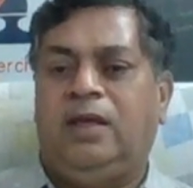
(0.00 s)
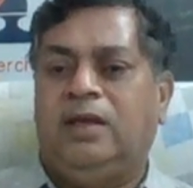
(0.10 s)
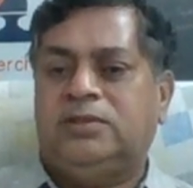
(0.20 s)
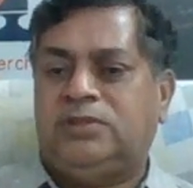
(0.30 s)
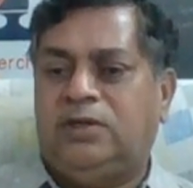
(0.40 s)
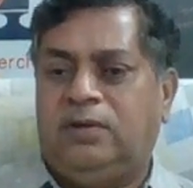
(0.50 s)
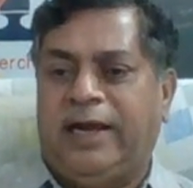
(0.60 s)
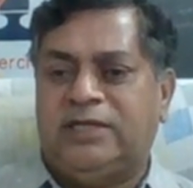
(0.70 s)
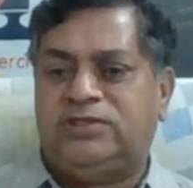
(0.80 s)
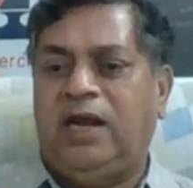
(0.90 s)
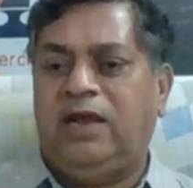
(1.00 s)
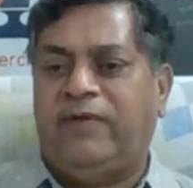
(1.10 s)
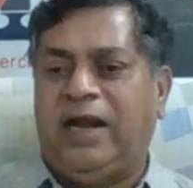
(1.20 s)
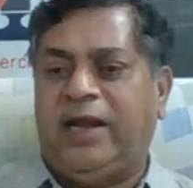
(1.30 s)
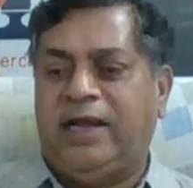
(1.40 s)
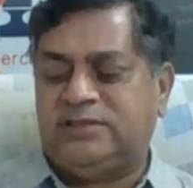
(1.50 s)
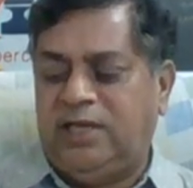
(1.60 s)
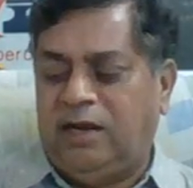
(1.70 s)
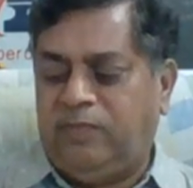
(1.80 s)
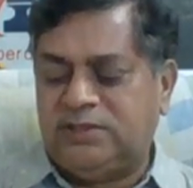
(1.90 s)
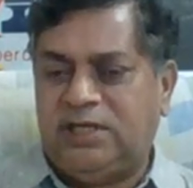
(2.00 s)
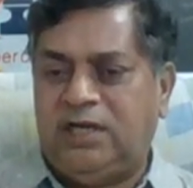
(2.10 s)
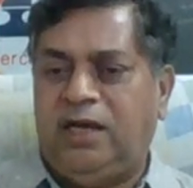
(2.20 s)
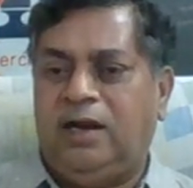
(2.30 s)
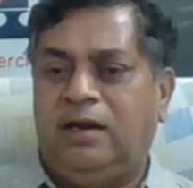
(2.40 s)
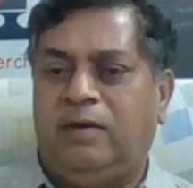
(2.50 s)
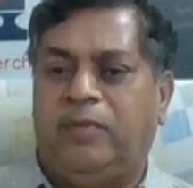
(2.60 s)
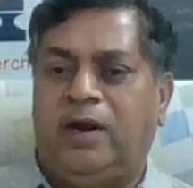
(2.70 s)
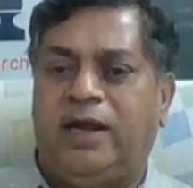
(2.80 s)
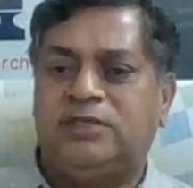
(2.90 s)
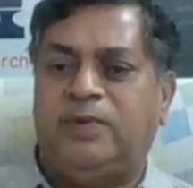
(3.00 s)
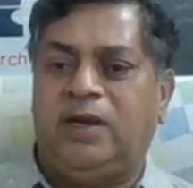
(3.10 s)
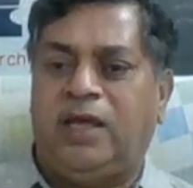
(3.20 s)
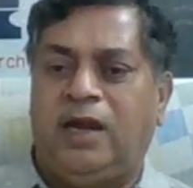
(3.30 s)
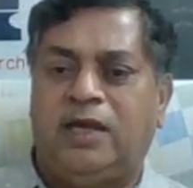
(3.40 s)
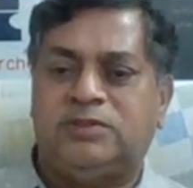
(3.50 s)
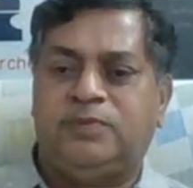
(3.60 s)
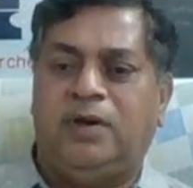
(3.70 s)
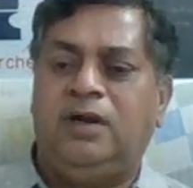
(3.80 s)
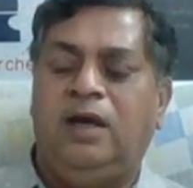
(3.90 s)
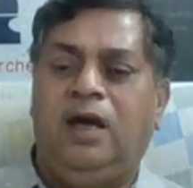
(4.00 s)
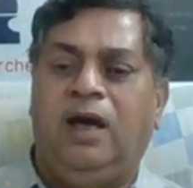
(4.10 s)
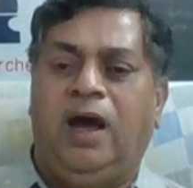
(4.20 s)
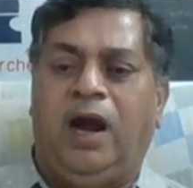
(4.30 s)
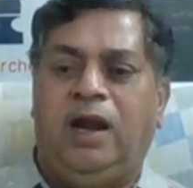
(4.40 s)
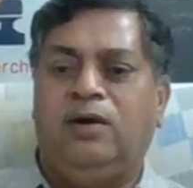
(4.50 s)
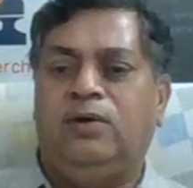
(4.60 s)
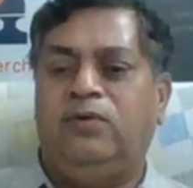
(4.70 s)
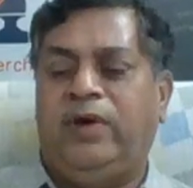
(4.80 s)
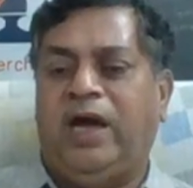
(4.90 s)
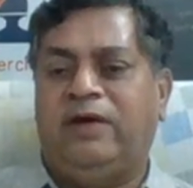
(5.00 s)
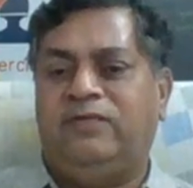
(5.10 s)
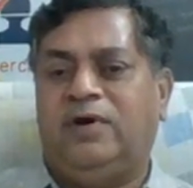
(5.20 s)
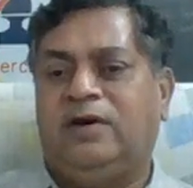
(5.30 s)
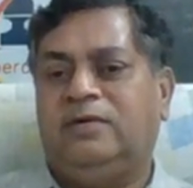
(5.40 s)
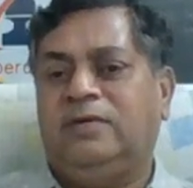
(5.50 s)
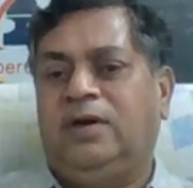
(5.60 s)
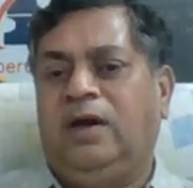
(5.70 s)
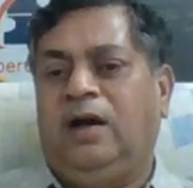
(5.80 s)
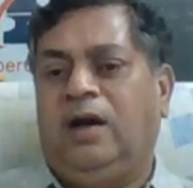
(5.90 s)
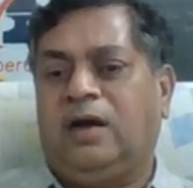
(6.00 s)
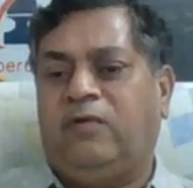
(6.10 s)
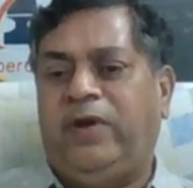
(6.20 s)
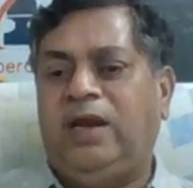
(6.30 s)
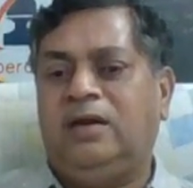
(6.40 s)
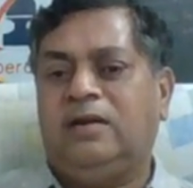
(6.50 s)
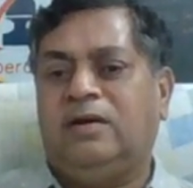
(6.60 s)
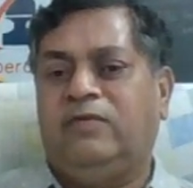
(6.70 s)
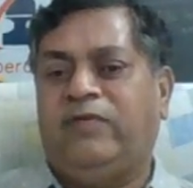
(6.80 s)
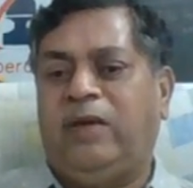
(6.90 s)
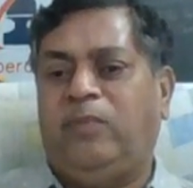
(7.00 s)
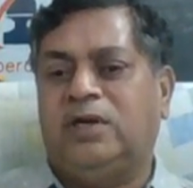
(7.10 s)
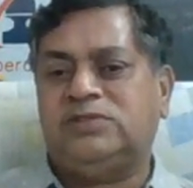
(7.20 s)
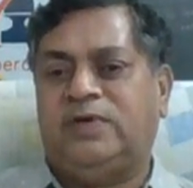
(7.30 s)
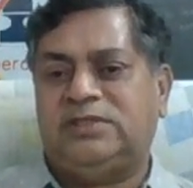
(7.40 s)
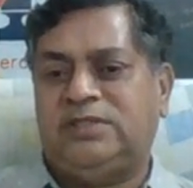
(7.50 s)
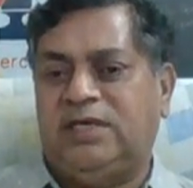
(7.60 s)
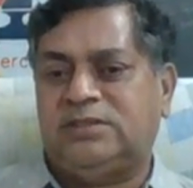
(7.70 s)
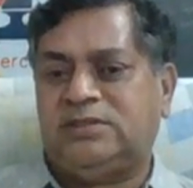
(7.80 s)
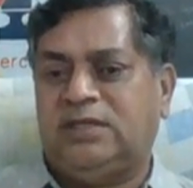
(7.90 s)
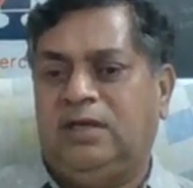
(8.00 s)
So naturally, White takes the end position here. Pawn takes pawn, King takes pawn, and now we have a Queen 5 pawns versus